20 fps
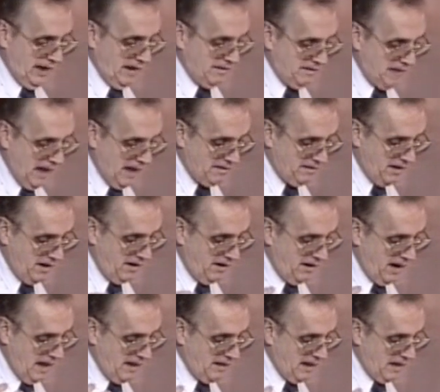And, and,
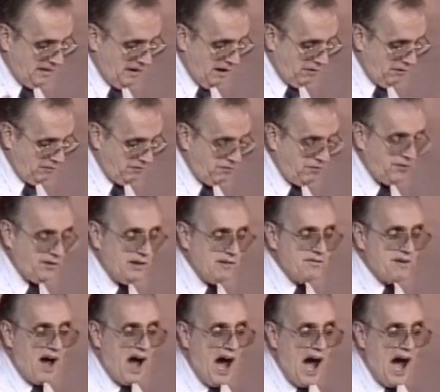they're, and, and they're full of